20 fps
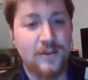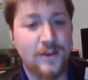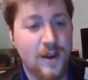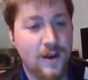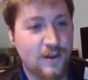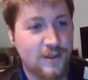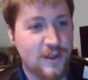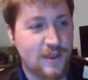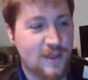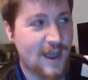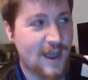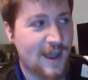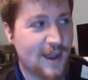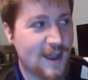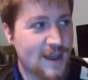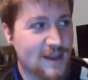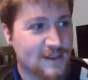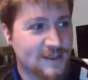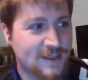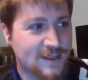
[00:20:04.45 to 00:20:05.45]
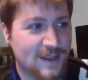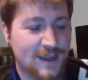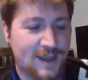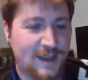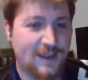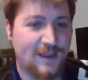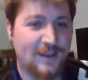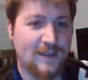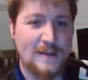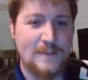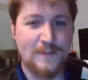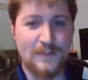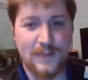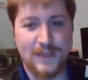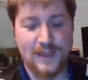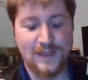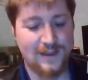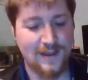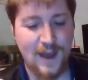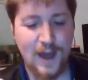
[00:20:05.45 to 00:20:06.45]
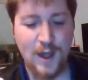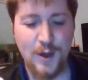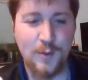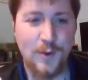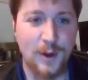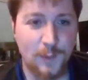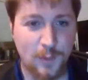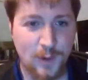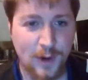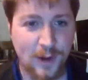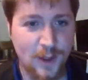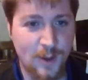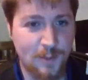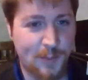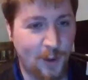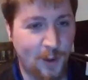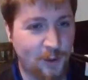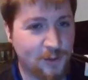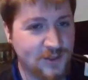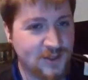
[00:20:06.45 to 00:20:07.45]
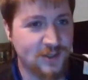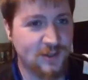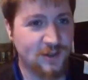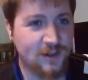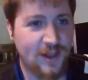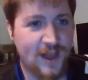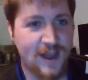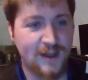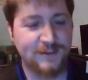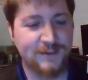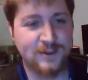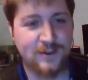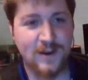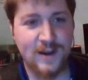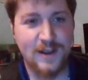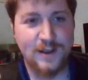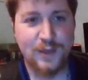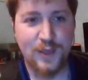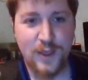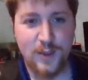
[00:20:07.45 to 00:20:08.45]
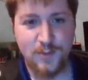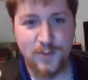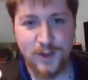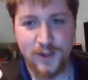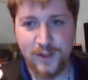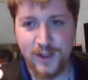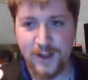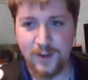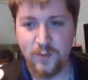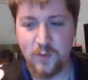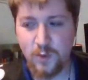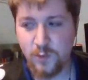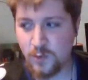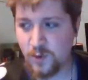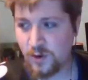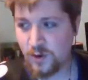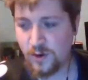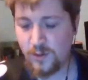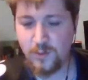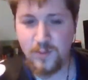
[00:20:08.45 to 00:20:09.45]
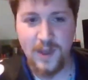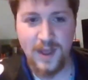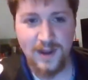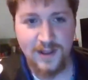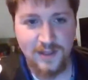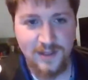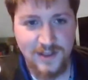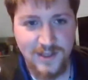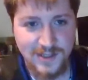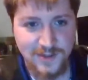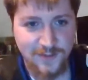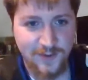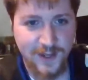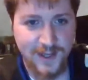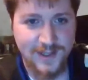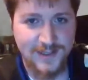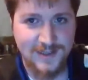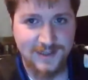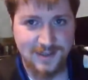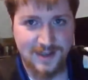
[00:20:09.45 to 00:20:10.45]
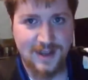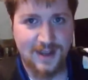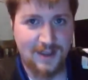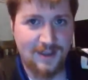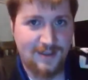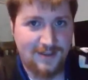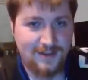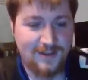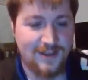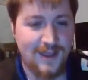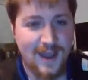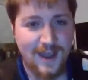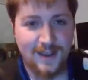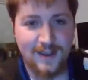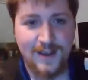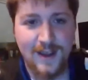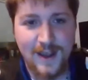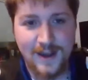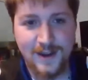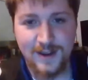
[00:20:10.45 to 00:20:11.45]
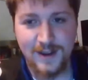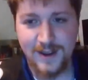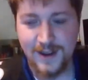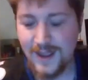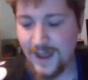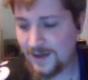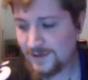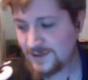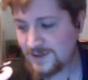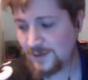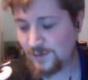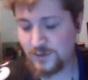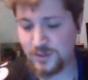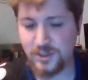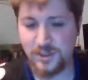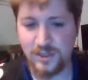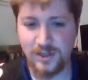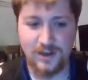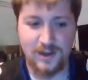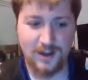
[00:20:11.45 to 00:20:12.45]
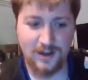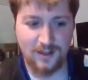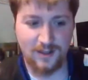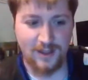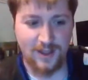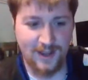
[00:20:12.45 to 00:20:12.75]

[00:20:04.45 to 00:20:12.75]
Not that, guys, like, I don't want to bring up personal lives or anything, but like when we're betting these fights, like, yeah, you got to account some shit in.